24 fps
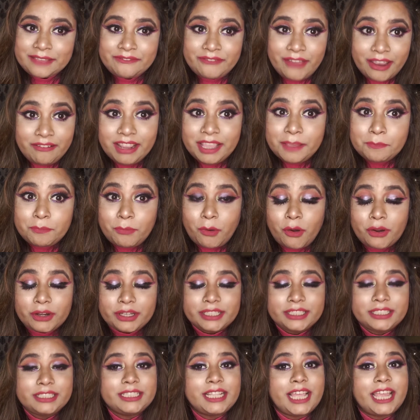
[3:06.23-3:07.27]
very
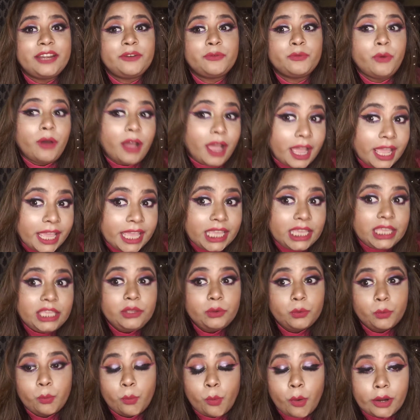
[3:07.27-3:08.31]
important, that why
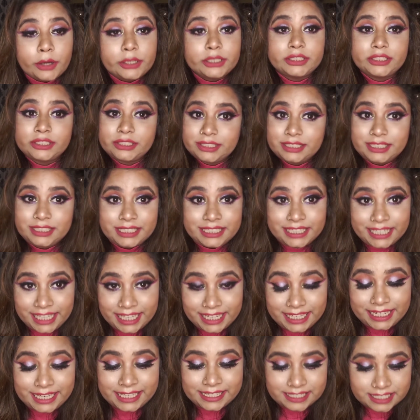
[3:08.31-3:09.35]
you want a
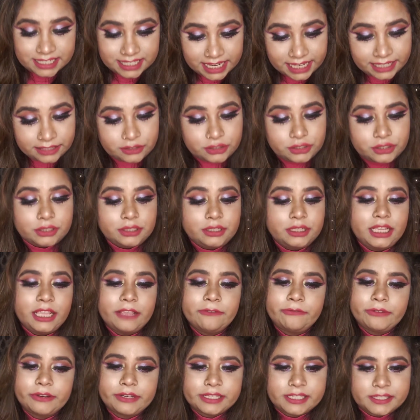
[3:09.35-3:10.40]
nail extension,
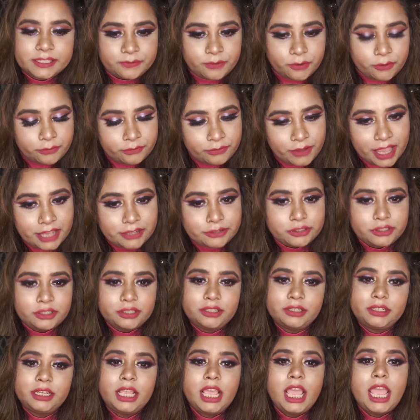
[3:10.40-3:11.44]
if it is for
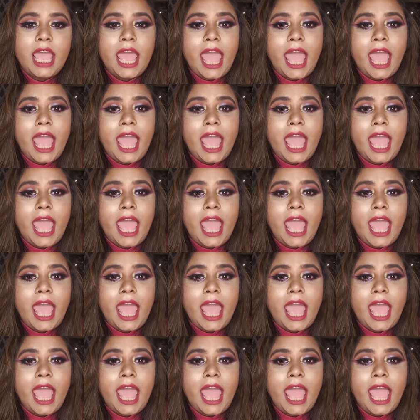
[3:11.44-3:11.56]
fashion,